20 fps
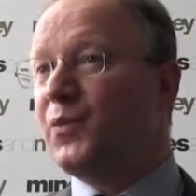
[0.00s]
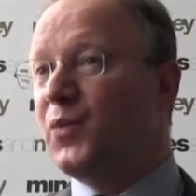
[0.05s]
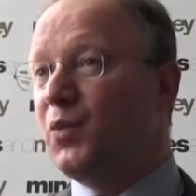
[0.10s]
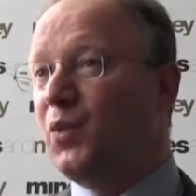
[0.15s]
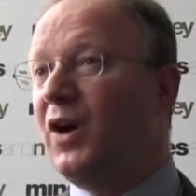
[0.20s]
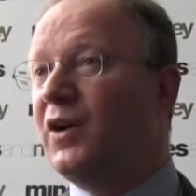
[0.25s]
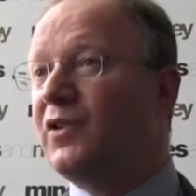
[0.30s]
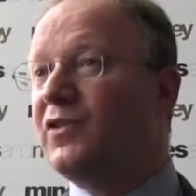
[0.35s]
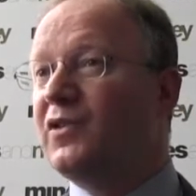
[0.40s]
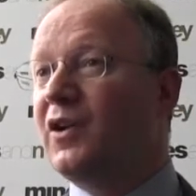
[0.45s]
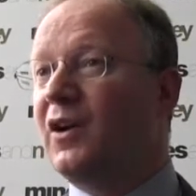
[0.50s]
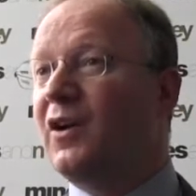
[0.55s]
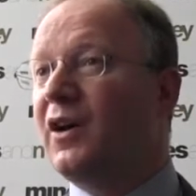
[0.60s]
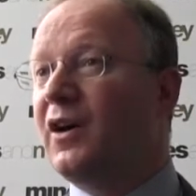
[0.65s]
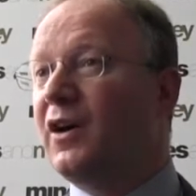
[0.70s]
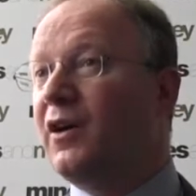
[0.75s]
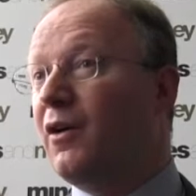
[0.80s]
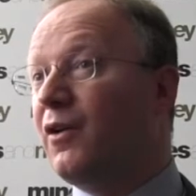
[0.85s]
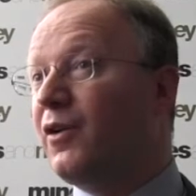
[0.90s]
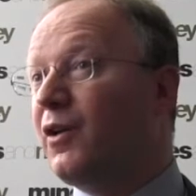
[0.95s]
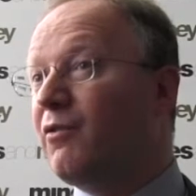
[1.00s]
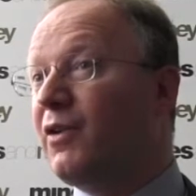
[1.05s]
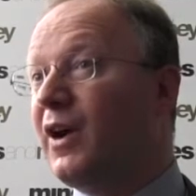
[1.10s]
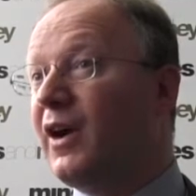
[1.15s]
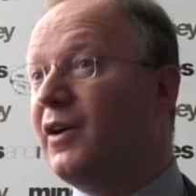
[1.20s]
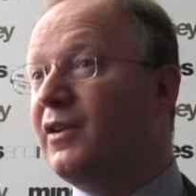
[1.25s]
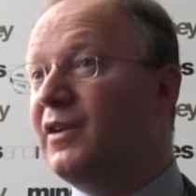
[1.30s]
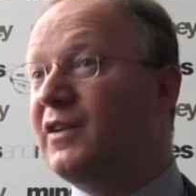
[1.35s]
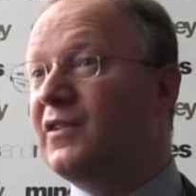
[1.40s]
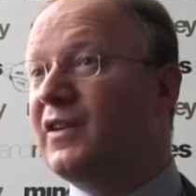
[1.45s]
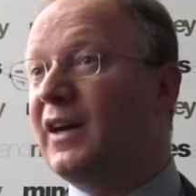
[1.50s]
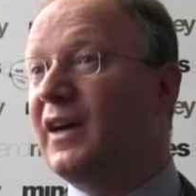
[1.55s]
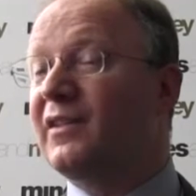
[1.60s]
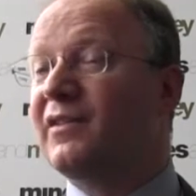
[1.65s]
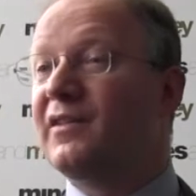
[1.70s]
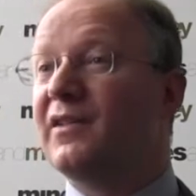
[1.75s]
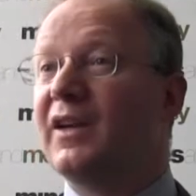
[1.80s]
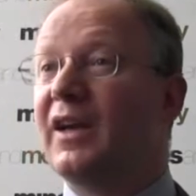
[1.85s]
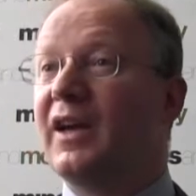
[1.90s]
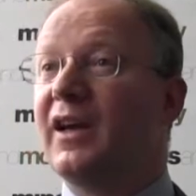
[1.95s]
$1 on a road in
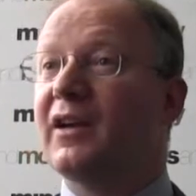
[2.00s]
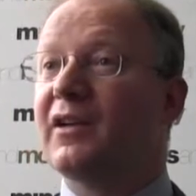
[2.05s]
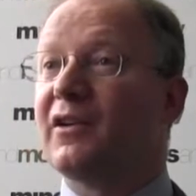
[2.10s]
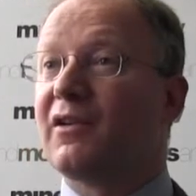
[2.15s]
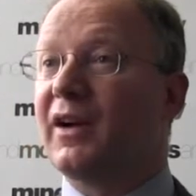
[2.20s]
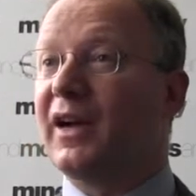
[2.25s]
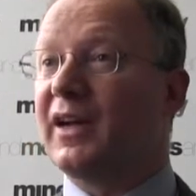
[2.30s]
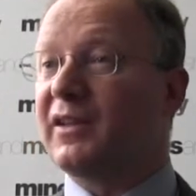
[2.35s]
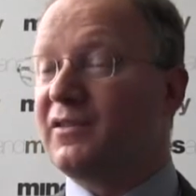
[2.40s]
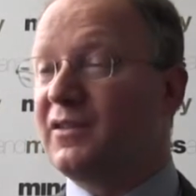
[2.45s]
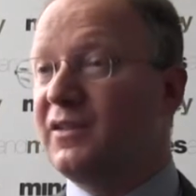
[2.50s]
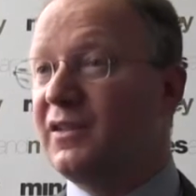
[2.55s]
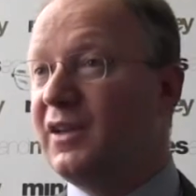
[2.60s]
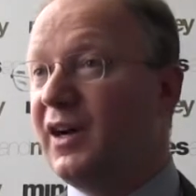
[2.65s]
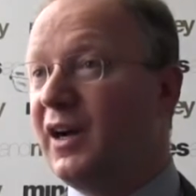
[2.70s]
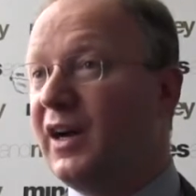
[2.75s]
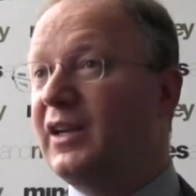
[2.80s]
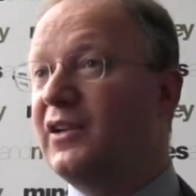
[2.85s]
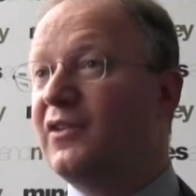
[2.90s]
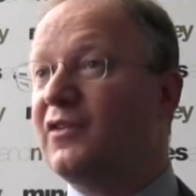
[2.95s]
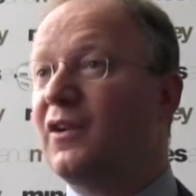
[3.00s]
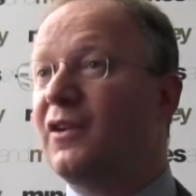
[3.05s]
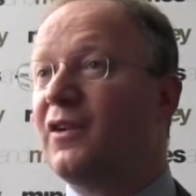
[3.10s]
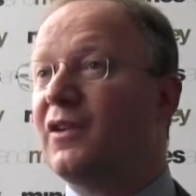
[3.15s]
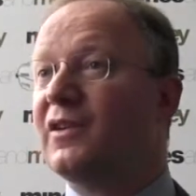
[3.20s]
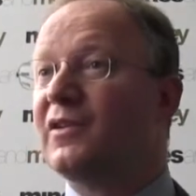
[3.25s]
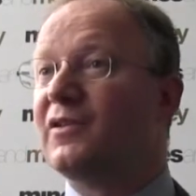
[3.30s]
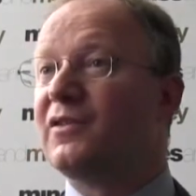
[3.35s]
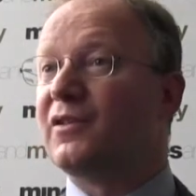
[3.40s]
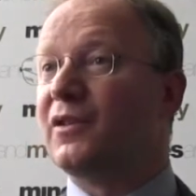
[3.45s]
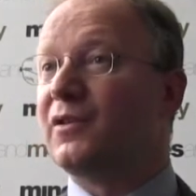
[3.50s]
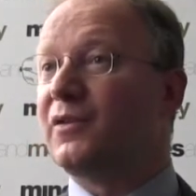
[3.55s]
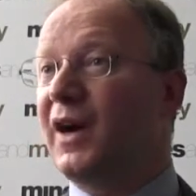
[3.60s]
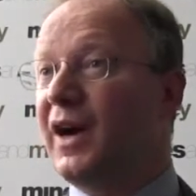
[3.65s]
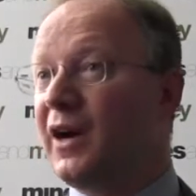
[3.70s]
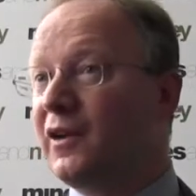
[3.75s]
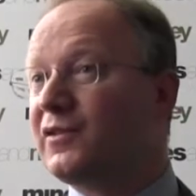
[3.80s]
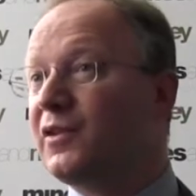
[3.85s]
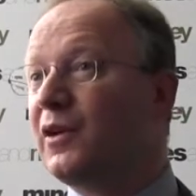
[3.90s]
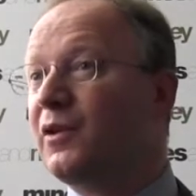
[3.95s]
Tanzania creates $9 of
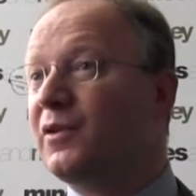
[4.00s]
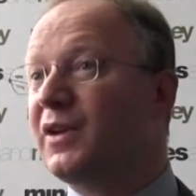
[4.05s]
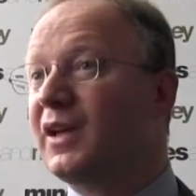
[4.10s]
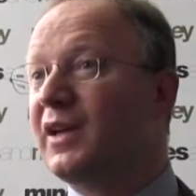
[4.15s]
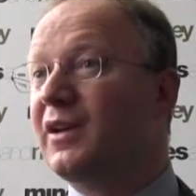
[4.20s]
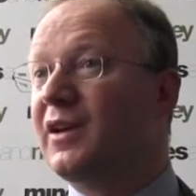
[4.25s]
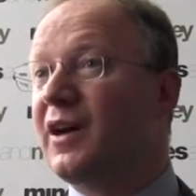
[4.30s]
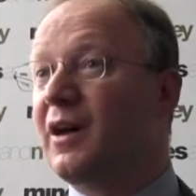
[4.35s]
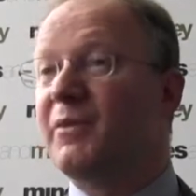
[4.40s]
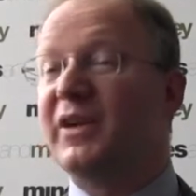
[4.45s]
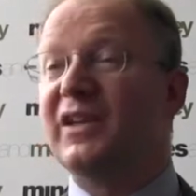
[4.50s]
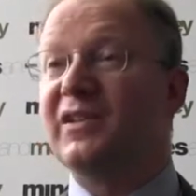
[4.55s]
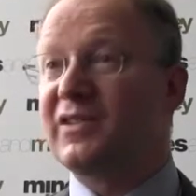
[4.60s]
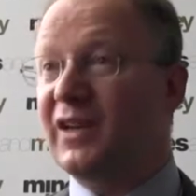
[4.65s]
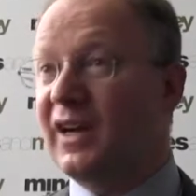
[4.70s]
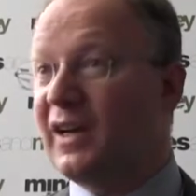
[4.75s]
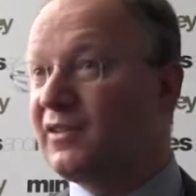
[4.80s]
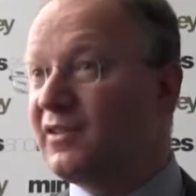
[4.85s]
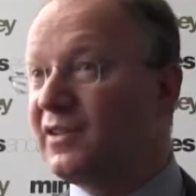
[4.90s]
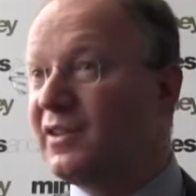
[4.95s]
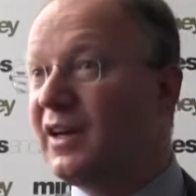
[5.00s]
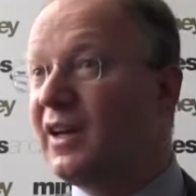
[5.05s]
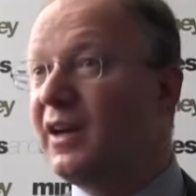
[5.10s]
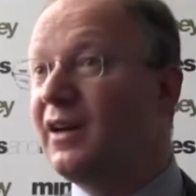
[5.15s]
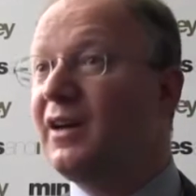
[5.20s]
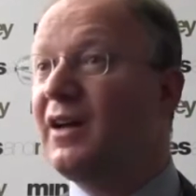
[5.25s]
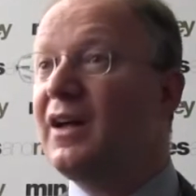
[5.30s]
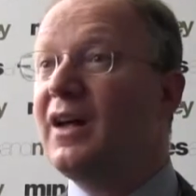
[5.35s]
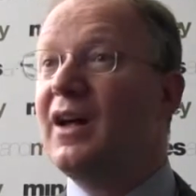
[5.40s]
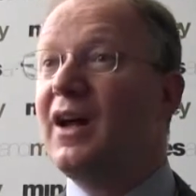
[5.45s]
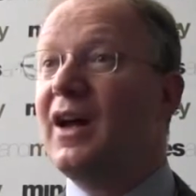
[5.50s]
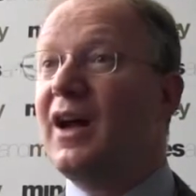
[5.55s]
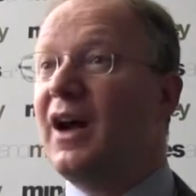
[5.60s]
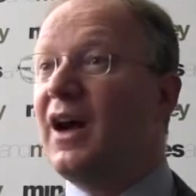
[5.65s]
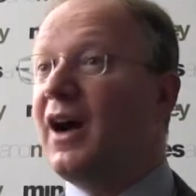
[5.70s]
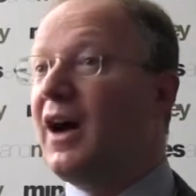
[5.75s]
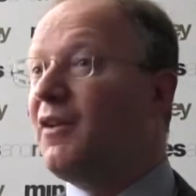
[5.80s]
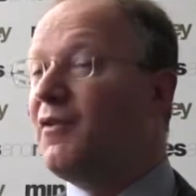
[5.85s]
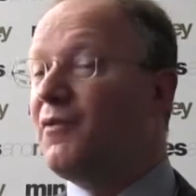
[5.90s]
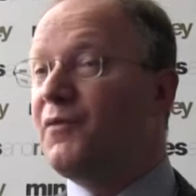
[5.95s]
household income in Tanzania.
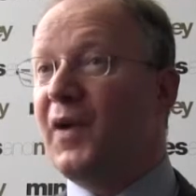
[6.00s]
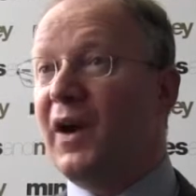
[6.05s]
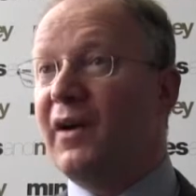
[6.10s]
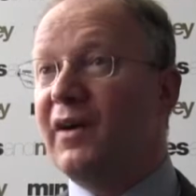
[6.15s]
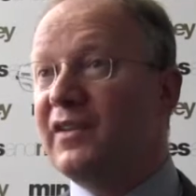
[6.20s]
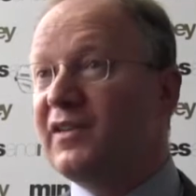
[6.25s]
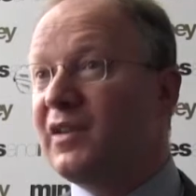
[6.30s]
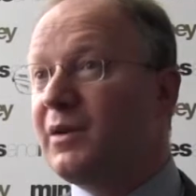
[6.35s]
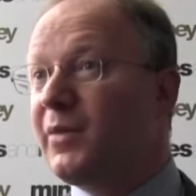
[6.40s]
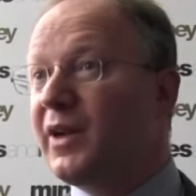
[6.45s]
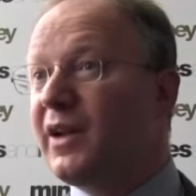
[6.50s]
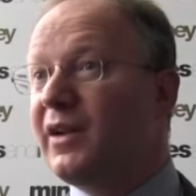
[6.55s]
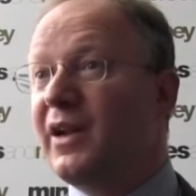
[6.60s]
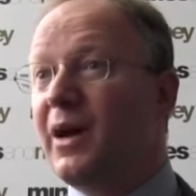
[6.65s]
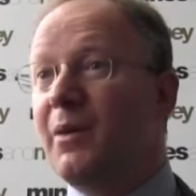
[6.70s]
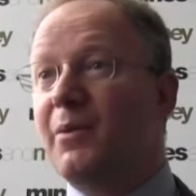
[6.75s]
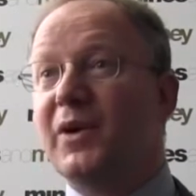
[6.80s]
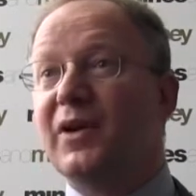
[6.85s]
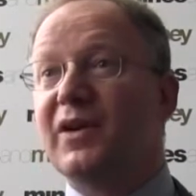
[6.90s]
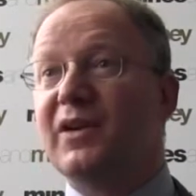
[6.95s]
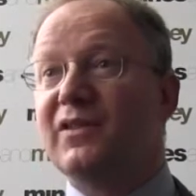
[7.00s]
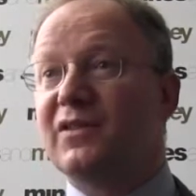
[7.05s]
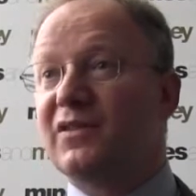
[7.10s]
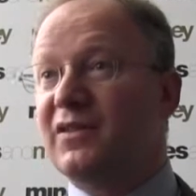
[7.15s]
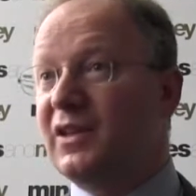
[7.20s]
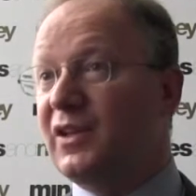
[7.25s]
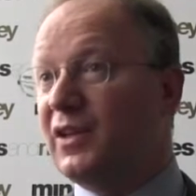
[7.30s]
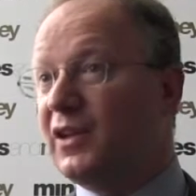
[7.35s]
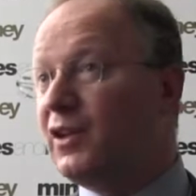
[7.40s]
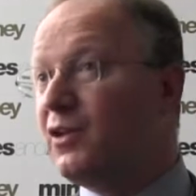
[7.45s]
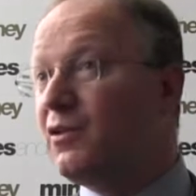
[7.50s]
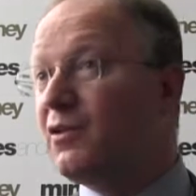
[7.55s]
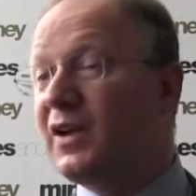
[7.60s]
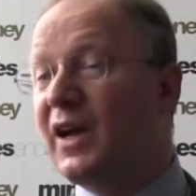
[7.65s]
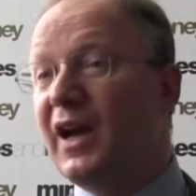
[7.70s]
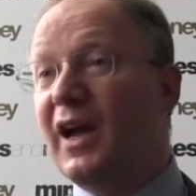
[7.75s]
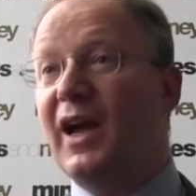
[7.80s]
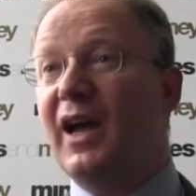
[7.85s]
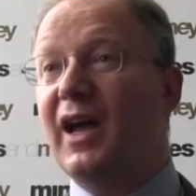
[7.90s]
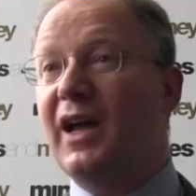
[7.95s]
Very similar numbers in the
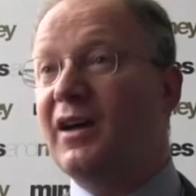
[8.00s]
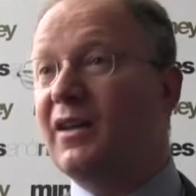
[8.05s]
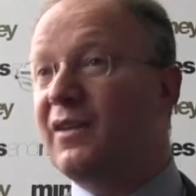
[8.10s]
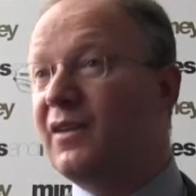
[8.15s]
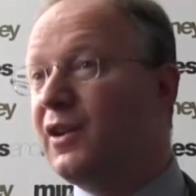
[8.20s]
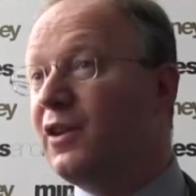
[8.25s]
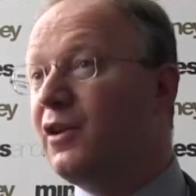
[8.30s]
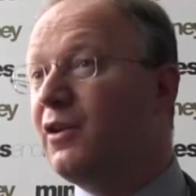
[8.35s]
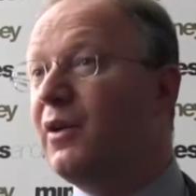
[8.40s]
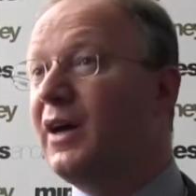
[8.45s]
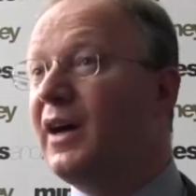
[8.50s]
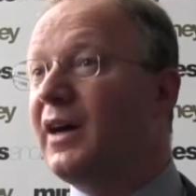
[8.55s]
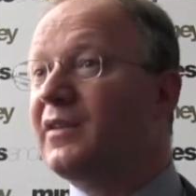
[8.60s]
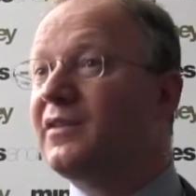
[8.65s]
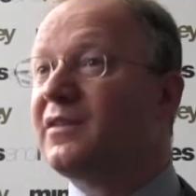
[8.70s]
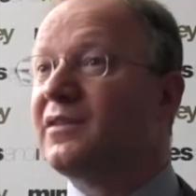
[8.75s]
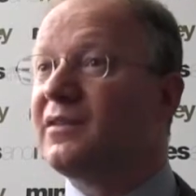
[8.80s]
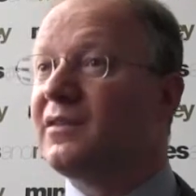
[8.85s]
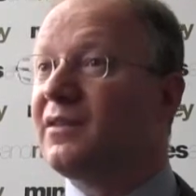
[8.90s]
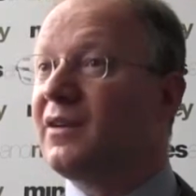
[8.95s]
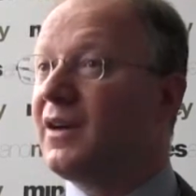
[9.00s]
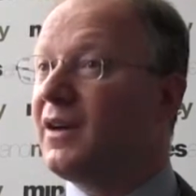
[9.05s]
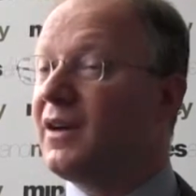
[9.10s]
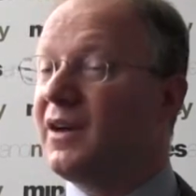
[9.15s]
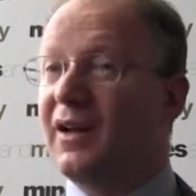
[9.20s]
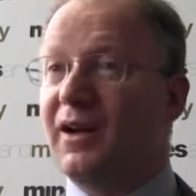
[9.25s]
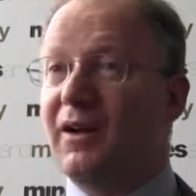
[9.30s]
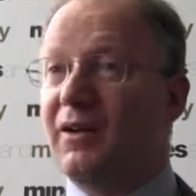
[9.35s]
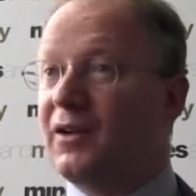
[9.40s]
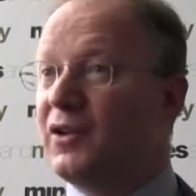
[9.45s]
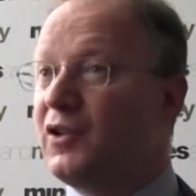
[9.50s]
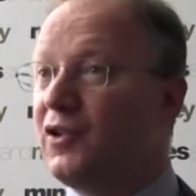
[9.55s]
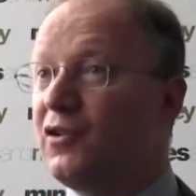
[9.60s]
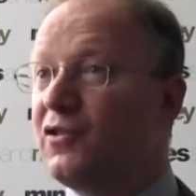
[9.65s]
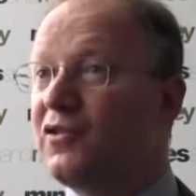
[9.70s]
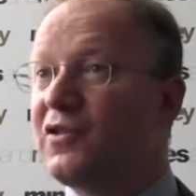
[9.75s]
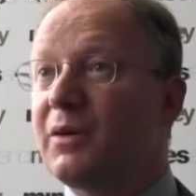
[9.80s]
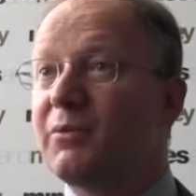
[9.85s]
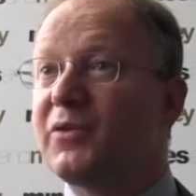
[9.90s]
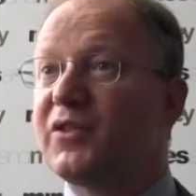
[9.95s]
UK and the US.
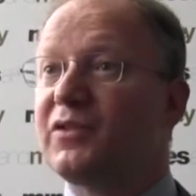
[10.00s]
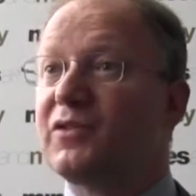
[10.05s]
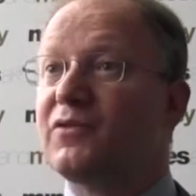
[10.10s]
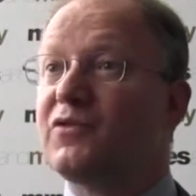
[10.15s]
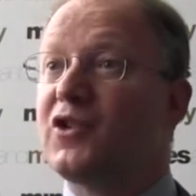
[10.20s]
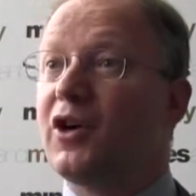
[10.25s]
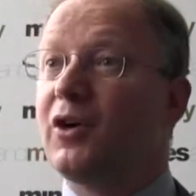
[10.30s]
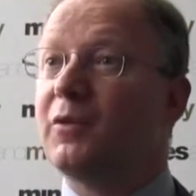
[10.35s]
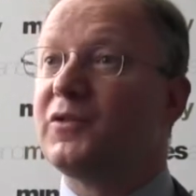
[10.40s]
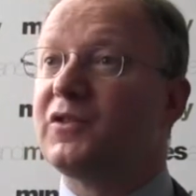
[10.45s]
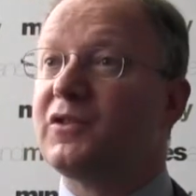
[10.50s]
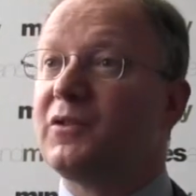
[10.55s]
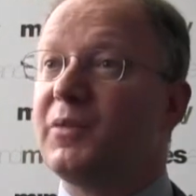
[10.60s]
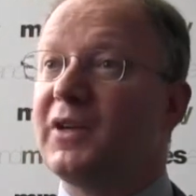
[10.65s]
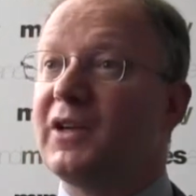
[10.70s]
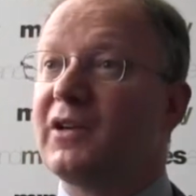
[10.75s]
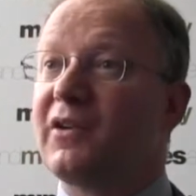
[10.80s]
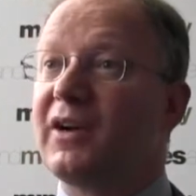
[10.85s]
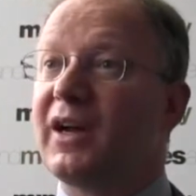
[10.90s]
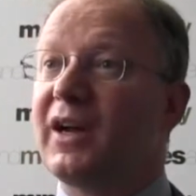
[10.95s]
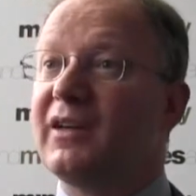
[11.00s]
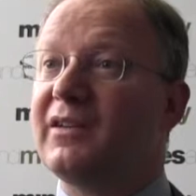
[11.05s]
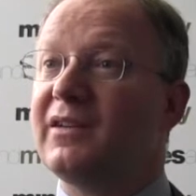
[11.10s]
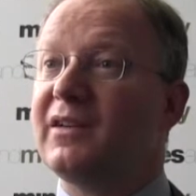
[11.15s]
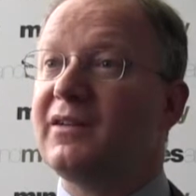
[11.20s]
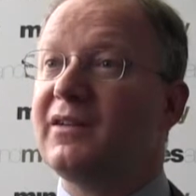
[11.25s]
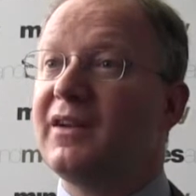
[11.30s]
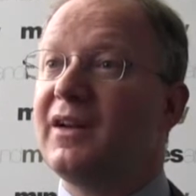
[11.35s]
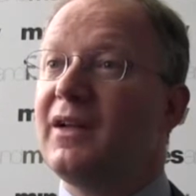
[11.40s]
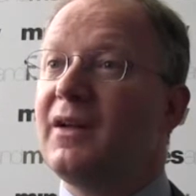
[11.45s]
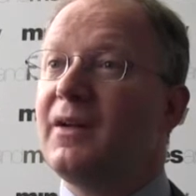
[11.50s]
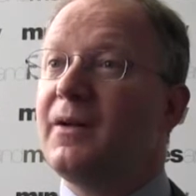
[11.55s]
Huge numbers of jobs to be created.